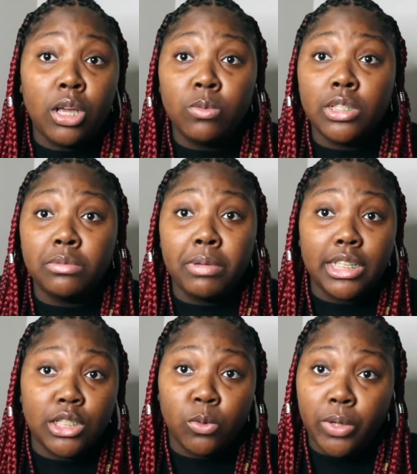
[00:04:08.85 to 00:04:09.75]
he was
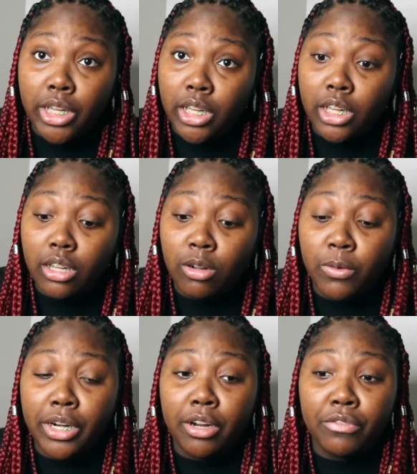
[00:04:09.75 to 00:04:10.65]
messing with or
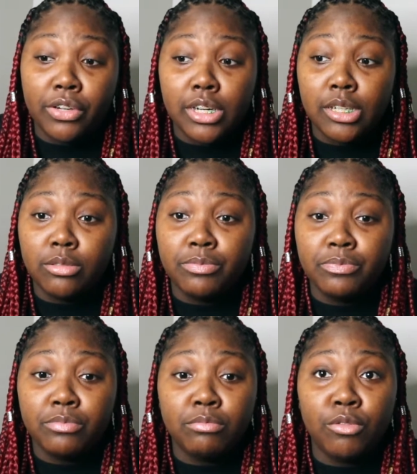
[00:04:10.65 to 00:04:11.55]
whatever
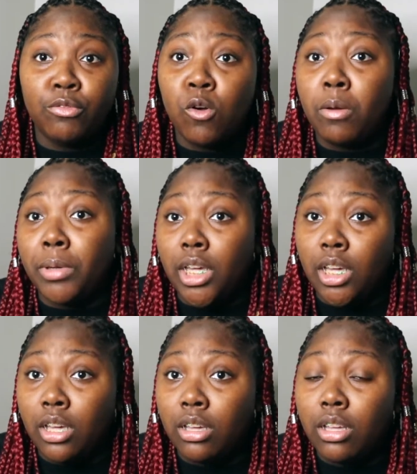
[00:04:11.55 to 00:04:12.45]
before
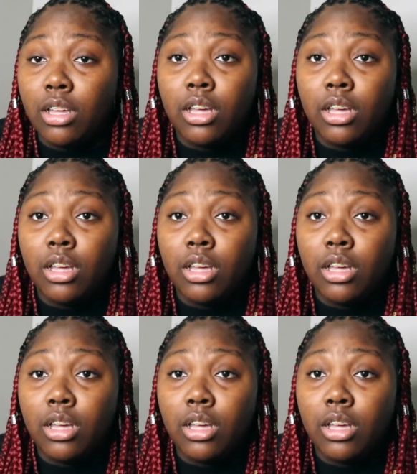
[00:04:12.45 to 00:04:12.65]
me